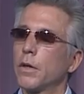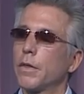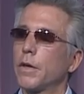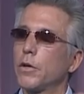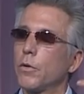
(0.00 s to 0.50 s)

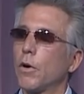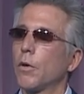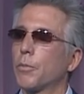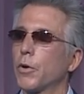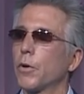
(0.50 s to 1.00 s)
that you
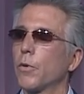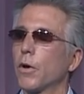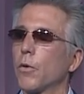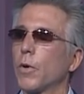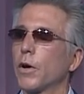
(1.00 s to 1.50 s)
all are pretty
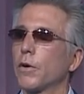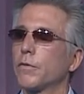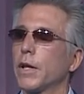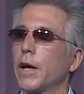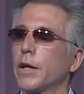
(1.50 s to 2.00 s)
well aware
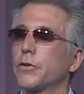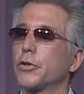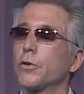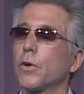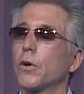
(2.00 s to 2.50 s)
of that had a
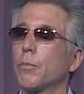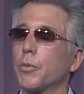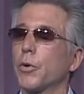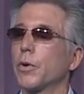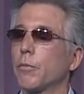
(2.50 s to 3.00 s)
200
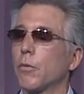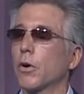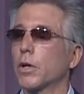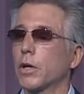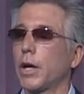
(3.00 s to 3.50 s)
billion
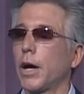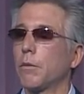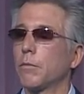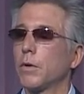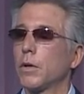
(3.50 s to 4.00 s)
market
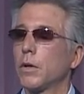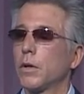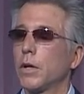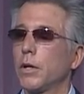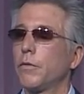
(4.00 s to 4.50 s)
cap
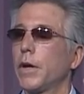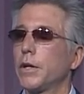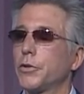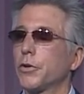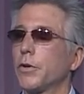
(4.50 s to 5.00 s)

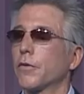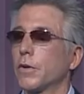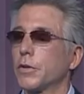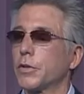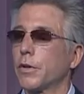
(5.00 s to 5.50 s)
advantage over
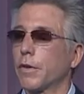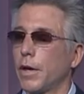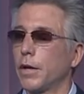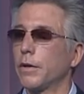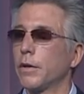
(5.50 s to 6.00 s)
us
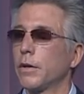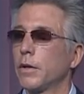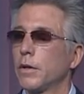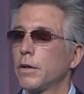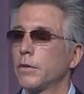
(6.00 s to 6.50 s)
then
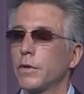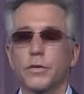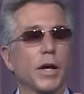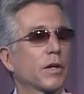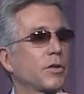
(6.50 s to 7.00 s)

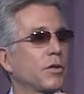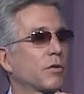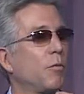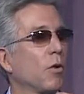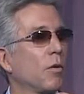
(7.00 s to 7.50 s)
that's actually
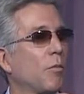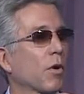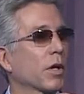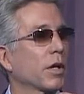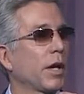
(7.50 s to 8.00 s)
smaller
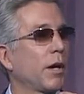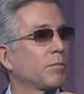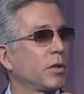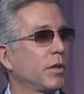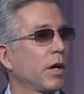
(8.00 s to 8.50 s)
market
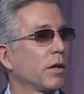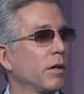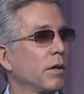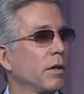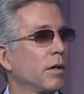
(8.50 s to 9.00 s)
cap today
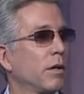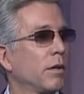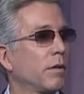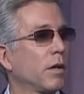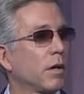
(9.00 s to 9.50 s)

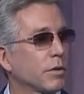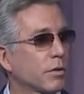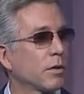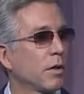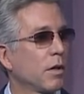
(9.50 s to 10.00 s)
than us.